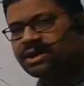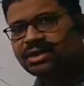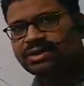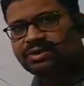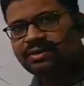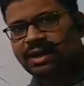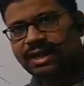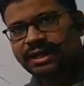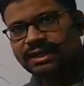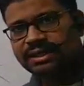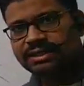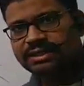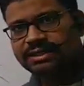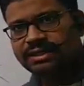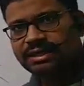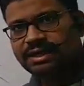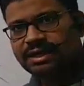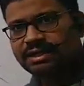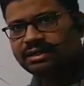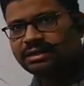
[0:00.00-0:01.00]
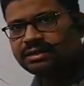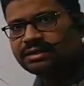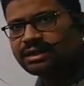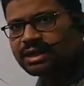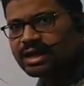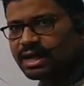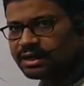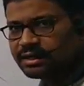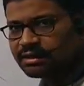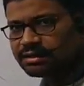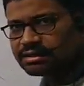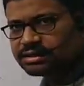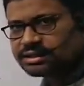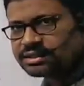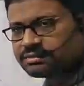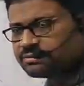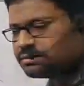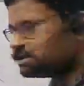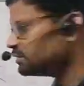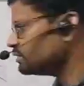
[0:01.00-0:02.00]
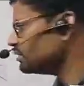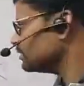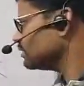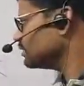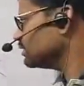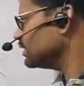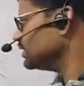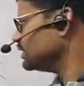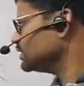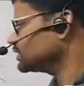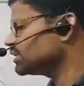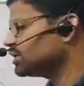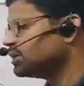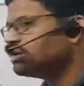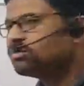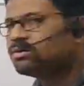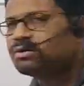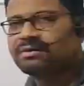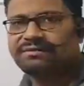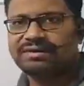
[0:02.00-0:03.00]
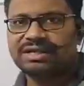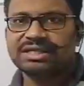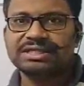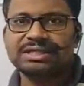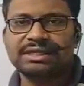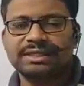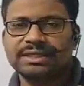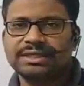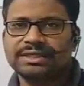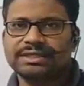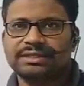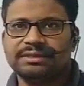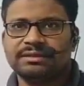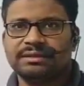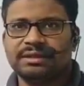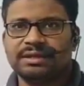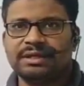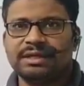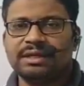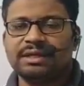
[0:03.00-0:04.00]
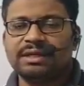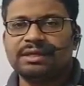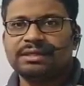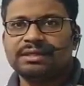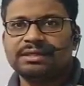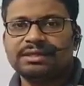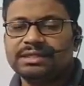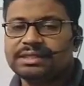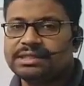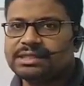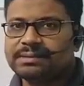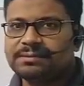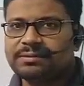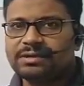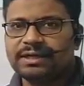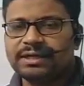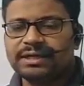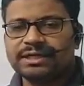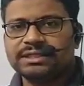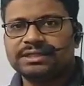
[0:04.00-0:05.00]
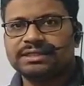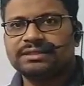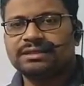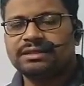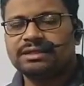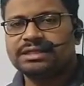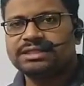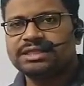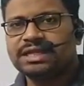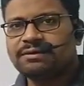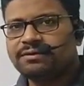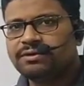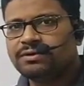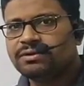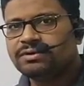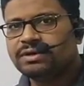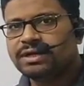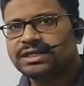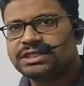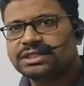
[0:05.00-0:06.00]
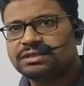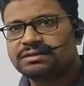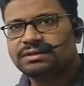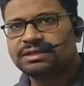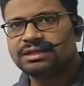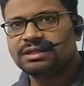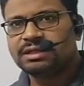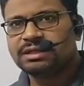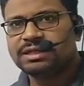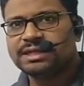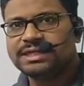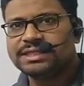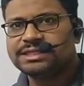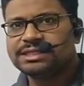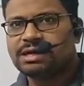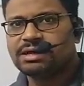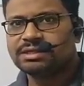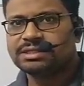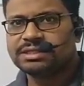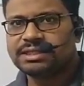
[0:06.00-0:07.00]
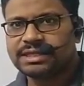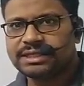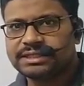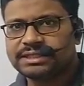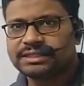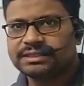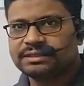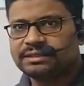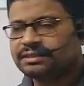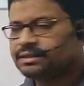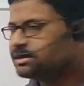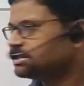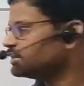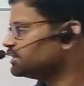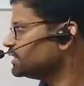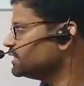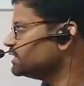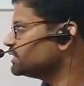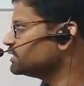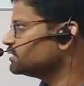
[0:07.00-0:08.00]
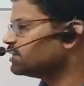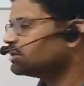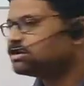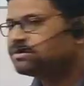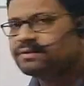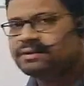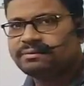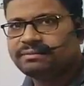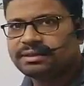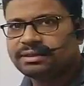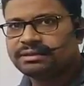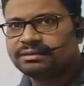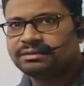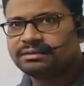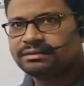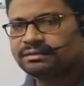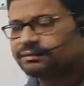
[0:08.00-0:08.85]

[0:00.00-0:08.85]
NH2 hydrogen and hydrolysis, that is called Wolff-Kishner reduction. This is about reduction. Shall we go to next one? That is oxidation. That is third one now.